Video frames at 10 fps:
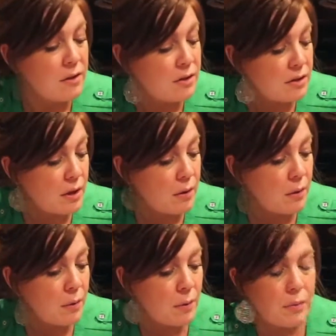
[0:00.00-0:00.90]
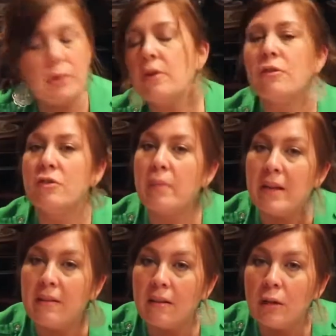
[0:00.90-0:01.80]
So you just
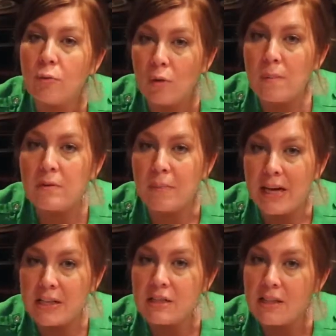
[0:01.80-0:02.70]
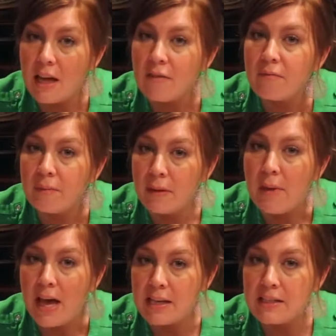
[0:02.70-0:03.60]
basically ripped pages out of the
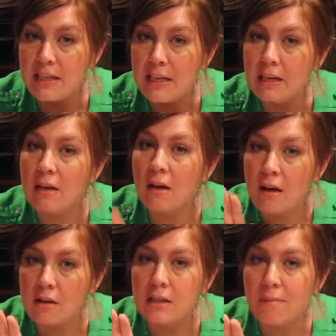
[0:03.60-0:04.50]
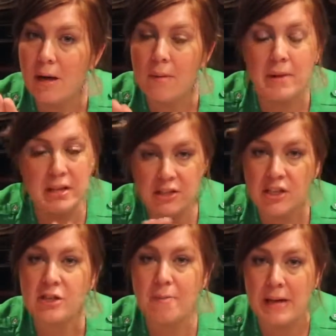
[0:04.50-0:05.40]
magazine, hung them up, and
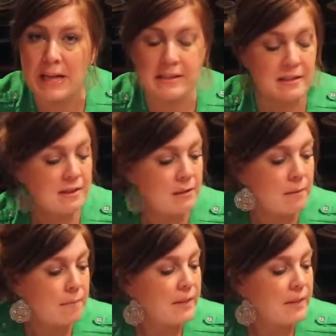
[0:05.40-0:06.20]
did your best.